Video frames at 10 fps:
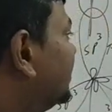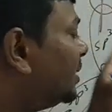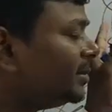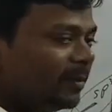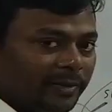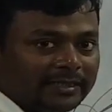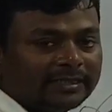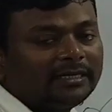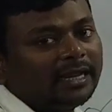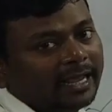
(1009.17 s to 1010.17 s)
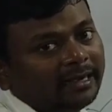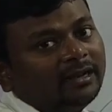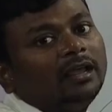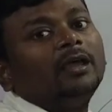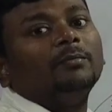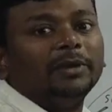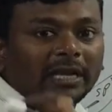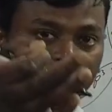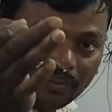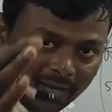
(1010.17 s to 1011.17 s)
minimum repulsion and
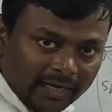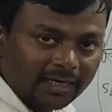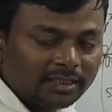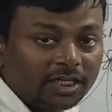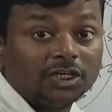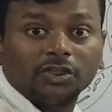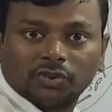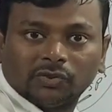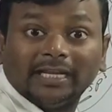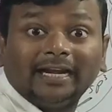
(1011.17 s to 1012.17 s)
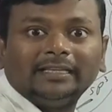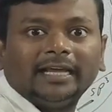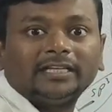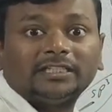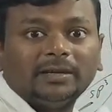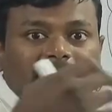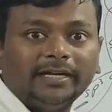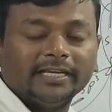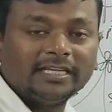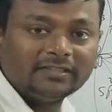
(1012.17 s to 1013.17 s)
minimum energy, so that their
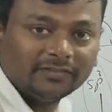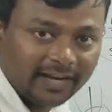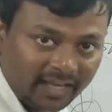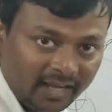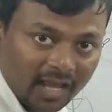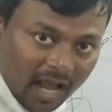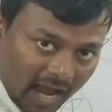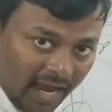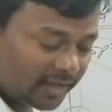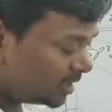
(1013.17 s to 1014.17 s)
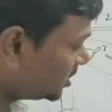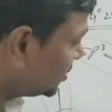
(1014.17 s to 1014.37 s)
stability is very high.